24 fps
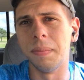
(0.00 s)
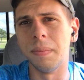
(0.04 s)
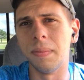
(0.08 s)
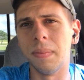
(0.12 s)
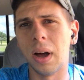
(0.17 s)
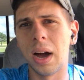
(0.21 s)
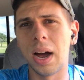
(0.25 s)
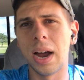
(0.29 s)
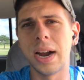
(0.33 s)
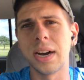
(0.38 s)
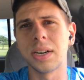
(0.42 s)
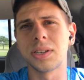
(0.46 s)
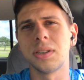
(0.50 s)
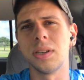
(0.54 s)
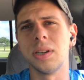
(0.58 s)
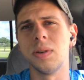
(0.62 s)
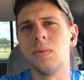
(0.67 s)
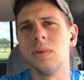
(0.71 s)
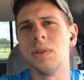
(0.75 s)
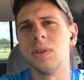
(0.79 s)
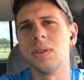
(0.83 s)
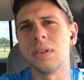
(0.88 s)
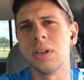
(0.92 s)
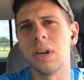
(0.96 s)

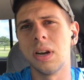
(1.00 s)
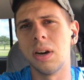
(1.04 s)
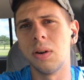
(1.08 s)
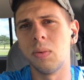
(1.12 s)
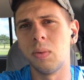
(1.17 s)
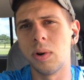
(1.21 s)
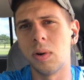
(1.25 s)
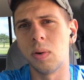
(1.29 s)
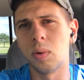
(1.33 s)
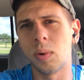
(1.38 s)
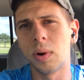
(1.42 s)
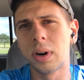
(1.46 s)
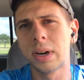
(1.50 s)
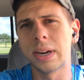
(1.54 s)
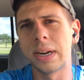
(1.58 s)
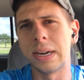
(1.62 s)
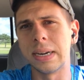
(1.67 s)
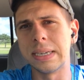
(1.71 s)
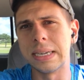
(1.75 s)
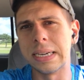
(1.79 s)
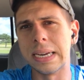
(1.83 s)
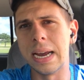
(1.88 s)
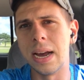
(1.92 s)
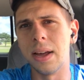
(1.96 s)
we were working
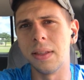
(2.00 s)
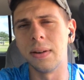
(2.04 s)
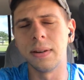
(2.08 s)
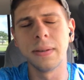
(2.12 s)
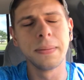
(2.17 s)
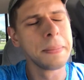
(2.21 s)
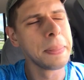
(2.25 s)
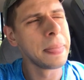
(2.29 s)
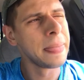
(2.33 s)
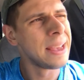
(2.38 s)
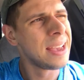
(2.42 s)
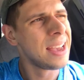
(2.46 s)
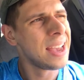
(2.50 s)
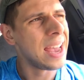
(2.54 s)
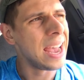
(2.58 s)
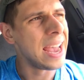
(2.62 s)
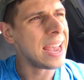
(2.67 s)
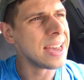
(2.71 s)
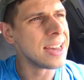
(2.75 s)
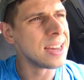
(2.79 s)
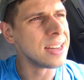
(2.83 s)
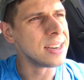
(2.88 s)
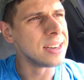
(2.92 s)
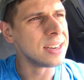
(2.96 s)
together,
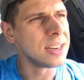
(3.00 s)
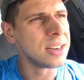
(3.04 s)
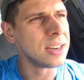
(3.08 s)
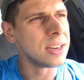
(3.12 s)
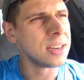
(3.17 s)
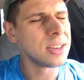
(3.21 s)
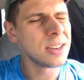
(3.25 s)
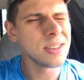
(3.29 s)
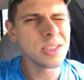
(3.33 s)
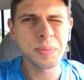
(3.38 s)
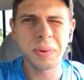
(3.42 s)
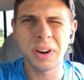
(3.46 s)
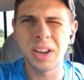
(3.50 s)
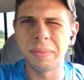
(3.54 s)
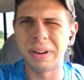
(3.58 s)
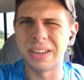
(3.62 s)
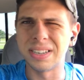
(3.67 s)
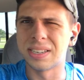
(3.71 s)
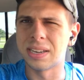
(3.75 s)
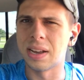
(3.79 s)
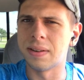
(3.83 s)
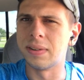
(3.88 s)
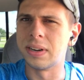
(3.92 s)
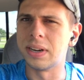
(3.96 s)
and it was probably about
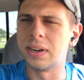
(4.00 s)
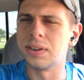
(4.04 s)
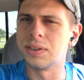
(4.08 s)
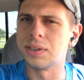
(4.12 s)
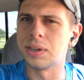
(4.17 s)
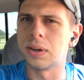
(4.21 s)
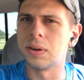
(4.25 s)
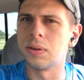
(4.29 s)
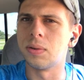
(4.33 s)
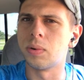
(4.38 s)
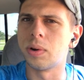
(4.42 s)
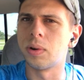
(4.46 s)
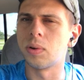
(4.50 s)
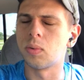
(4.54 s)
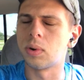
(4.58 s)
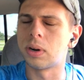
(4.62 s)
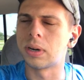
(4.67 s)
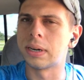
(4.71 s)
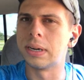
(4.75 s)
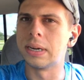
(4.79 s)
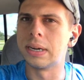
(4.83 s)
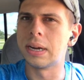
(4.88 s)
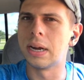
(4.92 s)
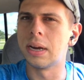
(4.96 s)
7 years ago we were
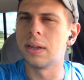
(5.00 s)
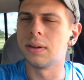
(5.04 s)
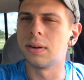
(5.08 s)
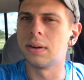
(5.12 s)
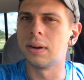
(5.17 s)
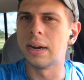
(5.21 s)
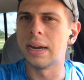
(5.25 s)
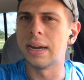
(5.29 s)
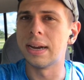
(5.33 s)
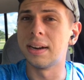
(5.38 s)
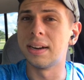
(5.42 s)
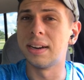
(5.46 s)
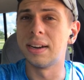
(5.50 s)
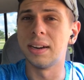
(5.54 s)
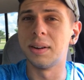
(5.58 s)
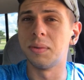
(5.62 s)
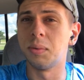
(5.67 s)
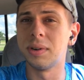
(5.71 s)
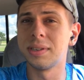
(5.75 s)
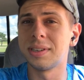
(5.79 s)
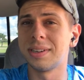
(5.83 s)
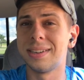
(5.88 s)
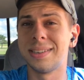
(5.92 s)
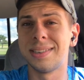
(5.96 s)
working together, and it
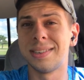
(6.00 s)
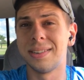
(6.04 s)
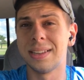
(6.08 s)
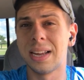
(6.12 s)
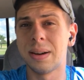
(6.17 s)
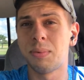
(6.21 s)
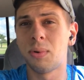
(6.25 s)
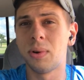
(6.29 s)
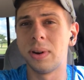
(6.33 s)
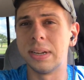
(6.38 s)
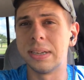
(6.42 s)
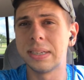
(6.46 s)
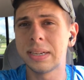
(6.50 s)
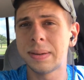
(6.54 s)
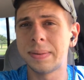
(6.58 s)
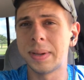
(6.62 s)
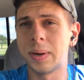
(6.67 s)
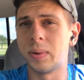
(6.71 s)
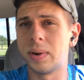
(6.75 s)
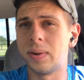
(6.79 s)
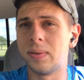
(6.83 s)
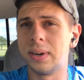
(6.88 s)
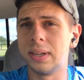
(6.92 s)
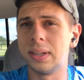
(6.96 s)
wasn't until that point in time that
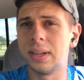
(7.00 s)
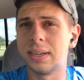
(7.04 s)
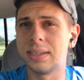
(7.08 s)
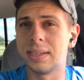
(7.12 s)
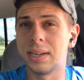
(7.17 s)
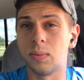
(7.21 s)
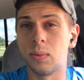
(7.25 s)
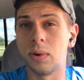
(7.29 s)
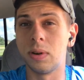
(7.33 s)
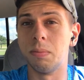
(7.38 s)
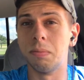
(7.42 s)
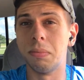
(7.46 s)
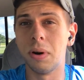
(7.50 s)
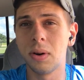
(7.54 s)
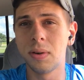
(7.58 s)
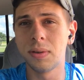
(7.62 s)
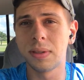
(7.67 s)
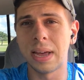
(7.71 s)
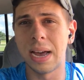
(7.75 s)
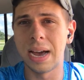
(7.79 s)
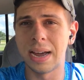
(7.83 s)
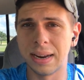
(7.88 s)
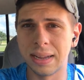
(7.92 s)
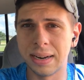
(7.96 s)
we realized that we both
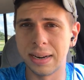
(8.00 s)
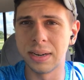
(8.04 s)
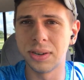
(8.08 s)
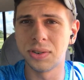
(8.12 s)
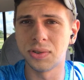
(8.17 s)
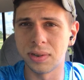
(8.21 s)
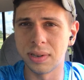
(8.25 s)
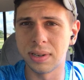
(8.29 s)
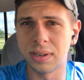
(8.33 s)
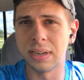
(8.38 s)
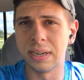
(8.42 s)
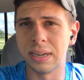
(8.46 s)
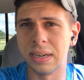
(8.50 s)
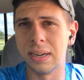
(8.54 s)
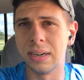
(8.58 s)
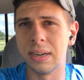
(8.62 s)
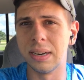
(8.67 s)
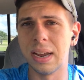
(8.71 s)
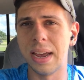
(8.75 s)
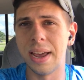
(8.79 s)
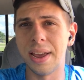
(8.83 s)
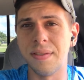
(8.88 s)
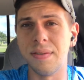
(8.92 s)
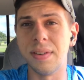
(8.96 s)
had an interest in
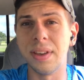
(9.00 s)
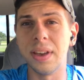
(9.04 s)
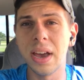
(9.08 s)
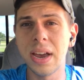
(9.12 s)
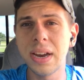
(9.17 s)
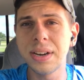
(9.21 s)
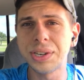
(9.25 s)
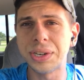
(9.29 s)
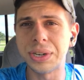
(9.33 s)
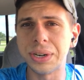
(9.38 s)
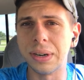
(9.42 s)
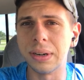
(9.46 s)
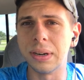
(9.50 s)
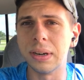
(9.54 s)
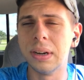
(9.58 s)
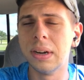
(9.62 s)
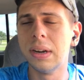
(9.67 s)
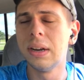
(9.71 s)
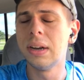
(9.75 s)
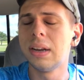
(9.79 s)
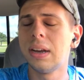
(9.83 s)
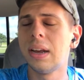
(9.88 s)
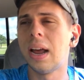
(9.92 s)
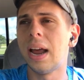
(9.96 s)
aviation.
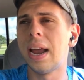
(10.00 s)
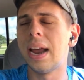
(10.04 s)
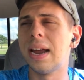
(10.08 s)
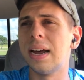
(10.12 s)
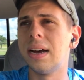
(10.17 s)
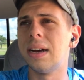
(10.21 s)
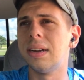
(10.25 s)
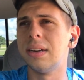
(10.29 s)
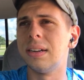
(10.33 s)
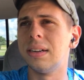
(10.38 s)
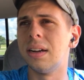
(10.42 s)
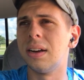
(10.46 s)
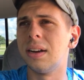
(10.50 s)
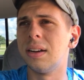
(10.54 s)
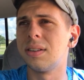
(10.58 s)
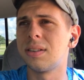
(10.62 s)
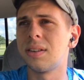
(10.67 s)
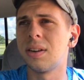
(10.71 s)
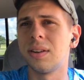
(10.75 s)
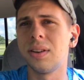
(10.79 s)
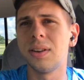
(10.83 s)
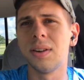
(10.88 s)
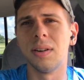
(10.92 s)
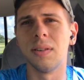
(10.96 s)
And so,
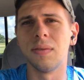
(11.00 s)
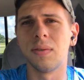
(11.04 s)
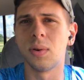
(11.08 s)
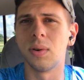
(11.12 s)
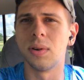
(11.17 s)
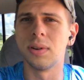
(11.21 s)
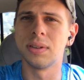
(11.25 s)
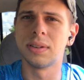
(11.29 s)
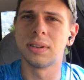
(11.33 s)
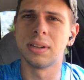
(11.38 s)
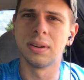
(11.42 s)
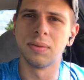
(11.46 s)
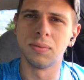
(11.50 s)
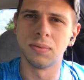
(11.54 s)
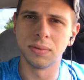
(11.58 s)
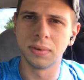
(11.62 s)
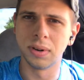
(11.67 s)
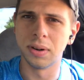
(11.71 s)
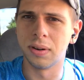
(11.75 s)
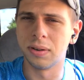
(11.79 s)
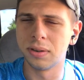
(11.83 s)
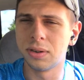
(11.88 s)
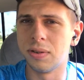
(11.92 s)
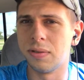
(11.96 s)
you know, of course, then, you
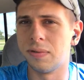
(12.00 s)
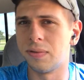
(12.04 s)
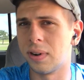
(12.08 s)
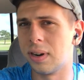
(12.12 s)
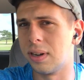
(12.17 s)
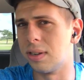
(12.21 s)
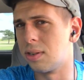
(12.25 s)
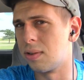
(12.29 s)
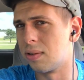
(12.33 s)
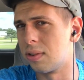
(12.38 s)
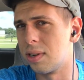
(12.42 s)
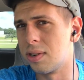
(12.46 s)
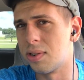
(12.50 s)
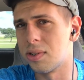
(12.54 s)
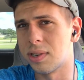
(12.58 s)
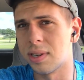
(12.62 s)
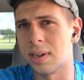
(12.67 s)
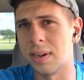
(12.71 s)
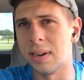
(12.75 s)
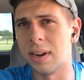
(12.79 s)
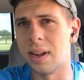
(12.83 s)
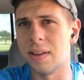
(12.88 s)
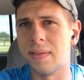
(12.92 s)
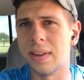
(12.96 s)
know, two friends who are interested
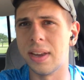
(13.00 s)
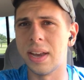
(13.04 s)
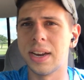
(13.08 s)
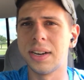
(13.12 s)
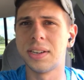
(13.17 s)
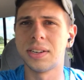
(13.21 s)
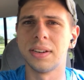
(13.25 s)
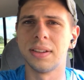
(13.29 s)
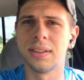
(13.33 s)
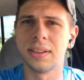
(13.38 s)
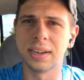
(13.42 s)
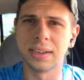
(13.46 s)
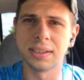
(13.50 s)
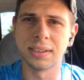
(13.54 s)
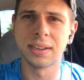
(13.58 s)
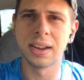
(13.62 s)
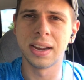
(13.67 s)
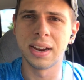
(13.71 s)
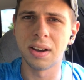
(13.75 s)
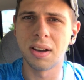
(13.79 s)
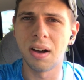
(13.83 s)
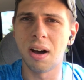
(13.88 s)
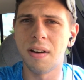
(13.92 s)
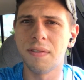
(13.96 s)
in aviation, things
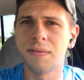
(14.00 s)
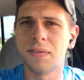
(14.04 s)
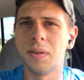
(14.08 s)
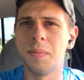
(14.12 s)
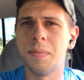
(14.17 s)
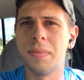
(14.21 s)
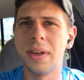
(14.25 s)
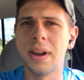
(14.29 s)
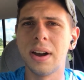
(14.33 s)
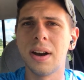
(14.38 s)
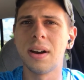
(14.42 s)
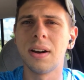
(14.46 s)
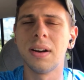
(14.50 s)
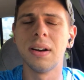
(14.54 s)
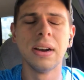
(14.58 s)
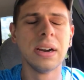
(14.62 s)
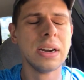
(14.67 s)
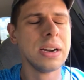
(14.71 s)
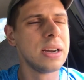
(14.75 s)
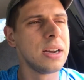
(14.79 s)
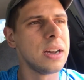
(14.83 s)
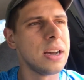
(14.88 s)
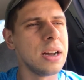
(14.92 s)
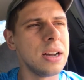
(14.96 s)
take off from there.
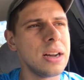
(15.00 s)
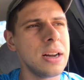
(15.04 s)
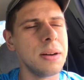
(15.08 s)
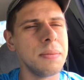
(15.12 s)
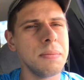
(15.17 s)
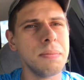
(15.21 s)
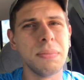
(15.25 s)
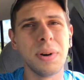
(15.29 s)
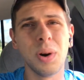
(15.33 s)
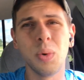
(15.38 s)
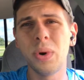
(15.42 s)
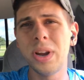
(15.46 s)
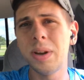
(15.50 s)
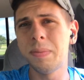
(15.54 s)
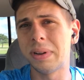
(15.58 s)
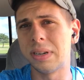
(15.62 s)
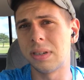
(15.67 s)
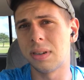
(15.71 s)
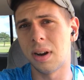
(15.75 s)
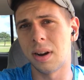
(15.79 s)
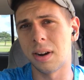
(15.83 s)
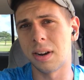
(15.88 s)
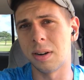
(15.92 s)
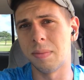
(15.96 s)
But we'd been
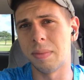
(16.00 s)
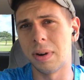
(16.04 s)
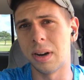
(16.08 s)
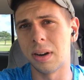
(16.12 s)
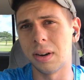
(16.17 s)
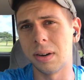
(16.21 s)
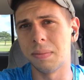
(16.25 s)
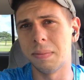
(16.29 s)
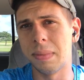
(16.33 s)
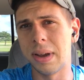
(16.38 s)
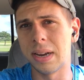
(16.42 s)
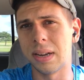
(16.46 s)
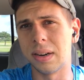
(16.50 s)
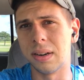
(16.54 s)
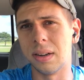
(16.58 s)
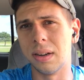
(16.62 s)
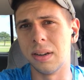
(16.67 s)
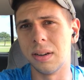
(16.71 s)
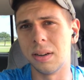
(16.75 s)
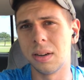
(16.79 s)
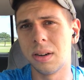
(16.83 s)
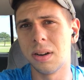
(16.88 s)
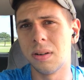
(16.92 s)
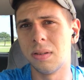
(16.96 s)
talking about
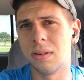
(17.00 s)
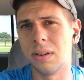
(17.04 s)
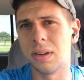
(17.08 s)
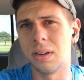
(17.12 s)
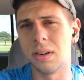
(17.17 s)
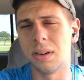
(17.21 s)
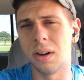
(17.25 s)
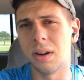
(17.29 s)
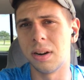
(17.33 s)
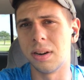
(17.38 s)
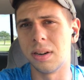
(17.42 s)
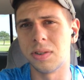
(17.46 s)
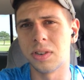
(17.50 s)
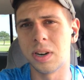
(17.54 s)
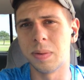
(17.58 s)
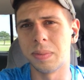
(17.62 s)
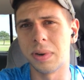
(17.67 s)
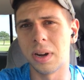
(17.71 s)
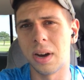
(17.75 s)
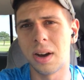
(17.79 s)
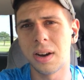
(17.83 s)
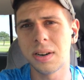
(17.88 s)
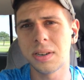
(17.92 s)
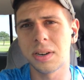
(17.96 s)
going on a trip to
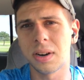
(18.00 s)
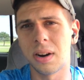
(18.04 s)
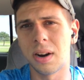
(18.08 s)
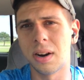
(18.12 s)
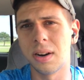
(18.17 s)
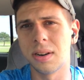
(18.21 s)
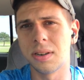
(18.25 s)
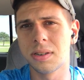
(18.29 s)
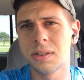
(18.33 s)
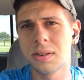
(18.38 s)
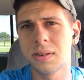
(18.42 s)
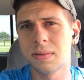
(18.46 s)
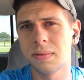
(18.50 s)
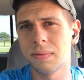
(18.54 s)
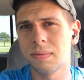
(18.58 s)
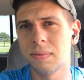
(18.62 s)
Oshkosh